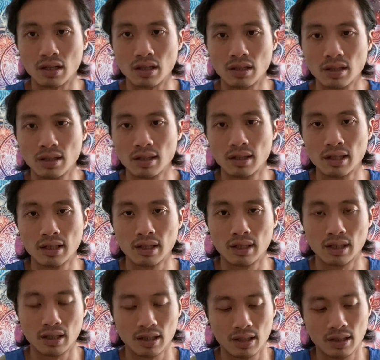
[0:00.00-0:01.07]

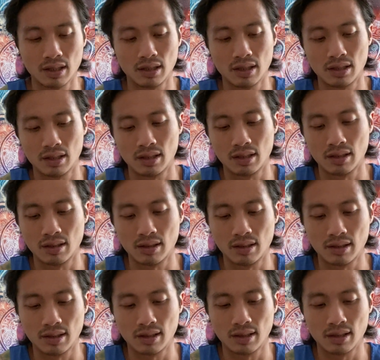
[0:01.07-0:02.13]

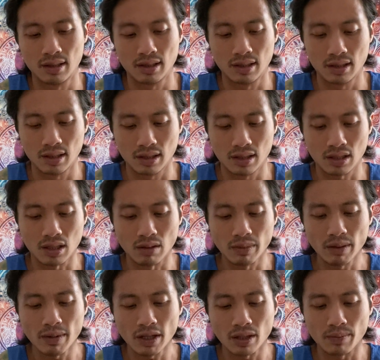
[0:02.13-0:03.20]
Tell me
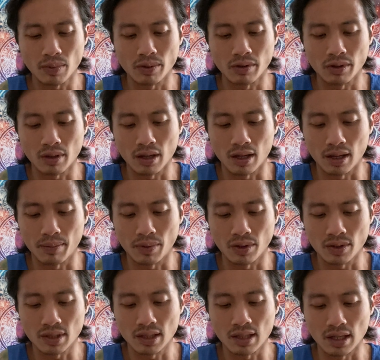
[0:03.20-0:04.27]
about the per uh,
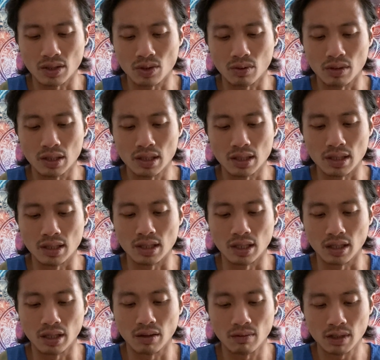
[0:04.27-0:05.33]
person that Taurus is
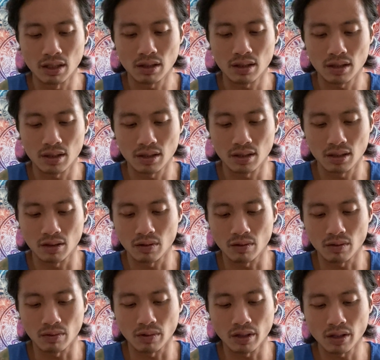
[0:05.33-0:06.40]
dealing with.
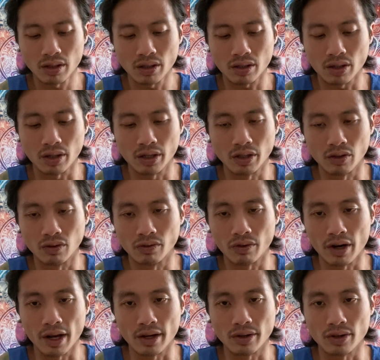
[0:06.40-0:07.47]
What are their current
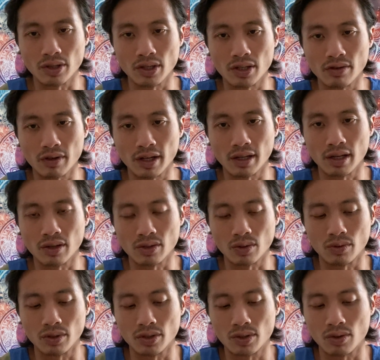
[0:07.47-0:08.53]
overall energies right now
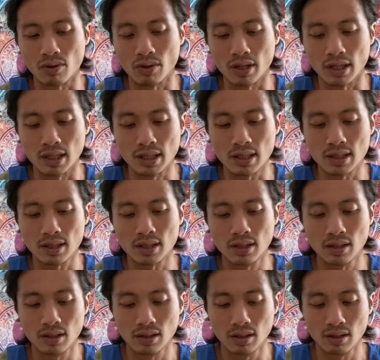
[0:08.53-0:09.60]
towards Taurus?
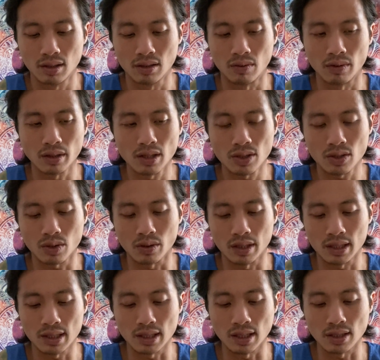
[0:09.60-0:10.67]
What does
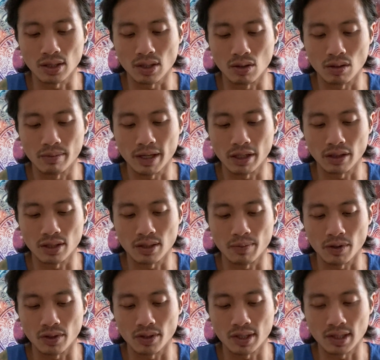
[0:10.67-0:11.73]
Taurus need to know about this
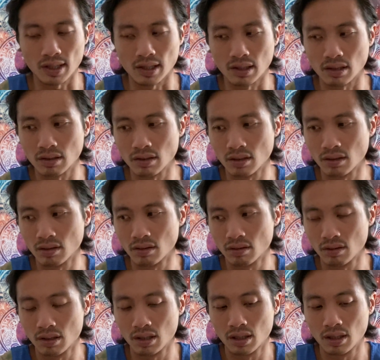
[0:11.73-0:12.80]
person?
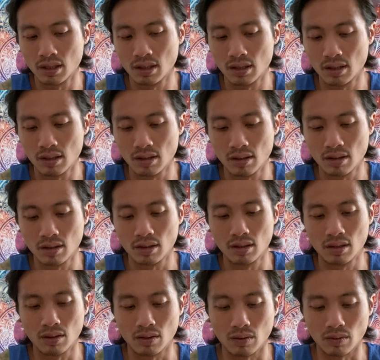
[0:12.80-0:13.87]

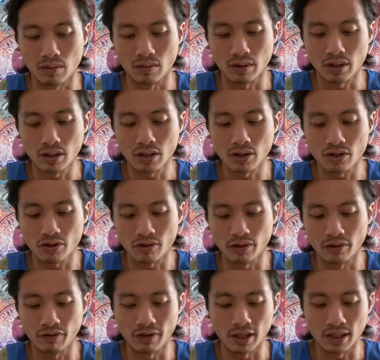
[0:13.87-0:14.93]
What are their true
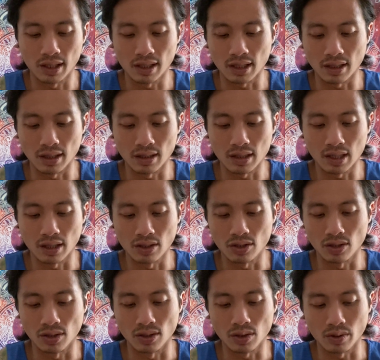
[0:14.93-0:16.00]
feelings and
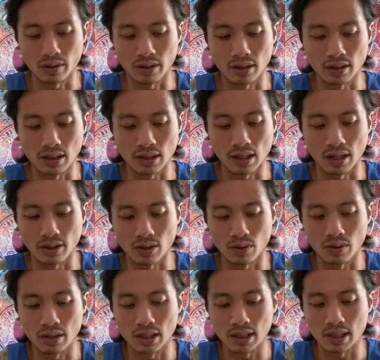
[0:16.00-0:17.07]
intentions towards uh,
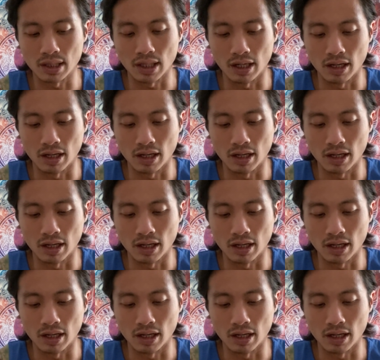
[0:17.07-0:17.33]
Taurus?